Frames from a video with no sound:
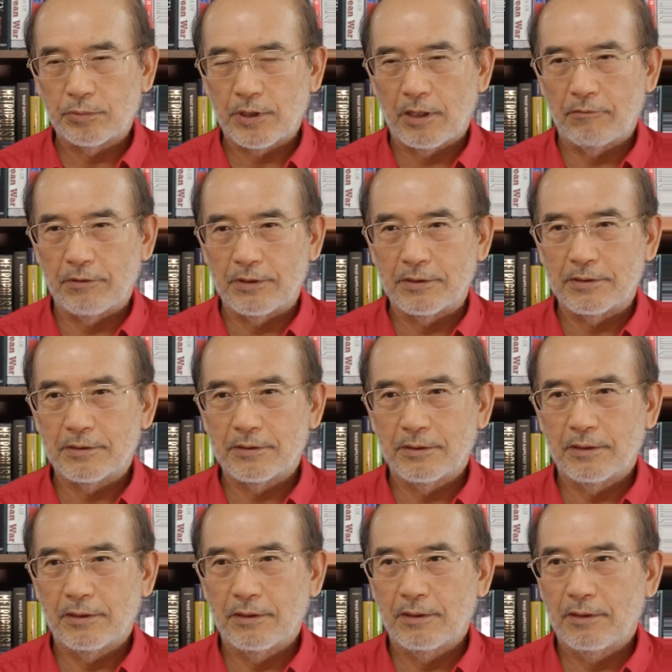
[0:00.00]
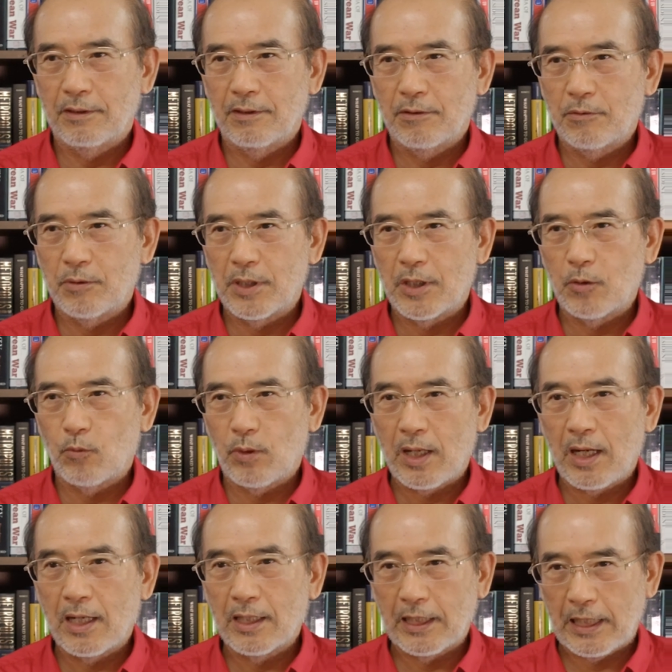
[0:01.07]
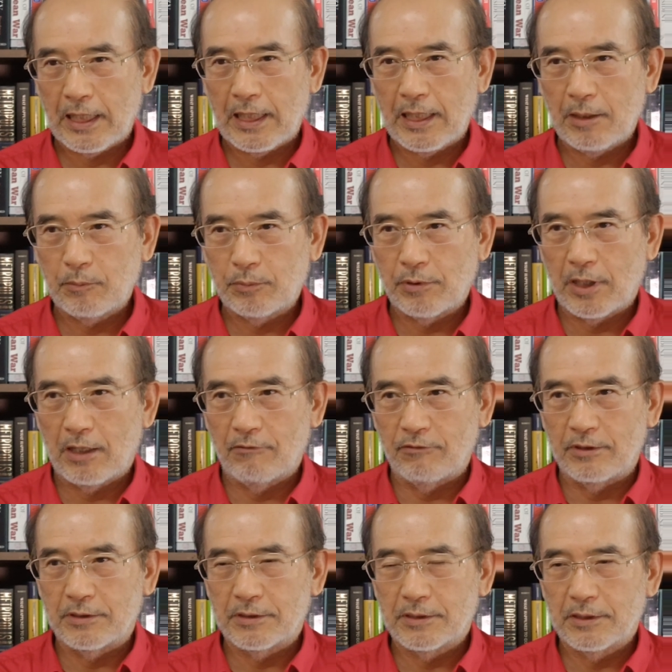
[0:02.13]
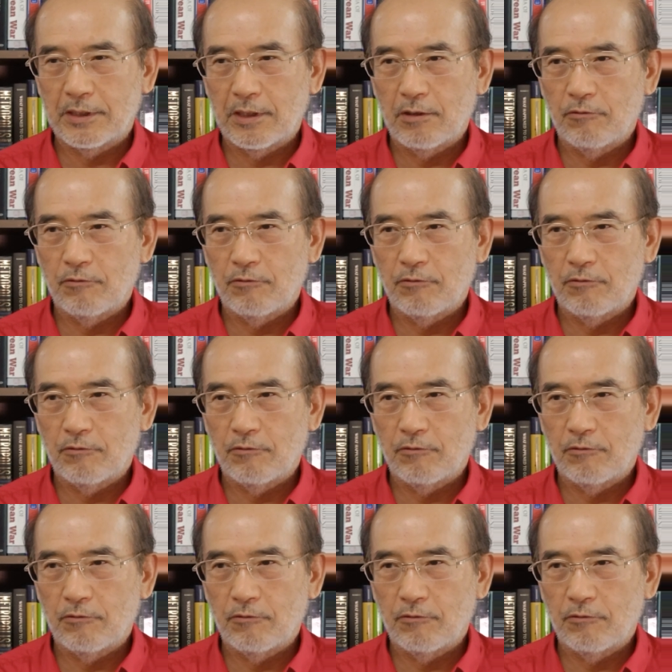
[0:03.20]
province, 3 Hwanghae province,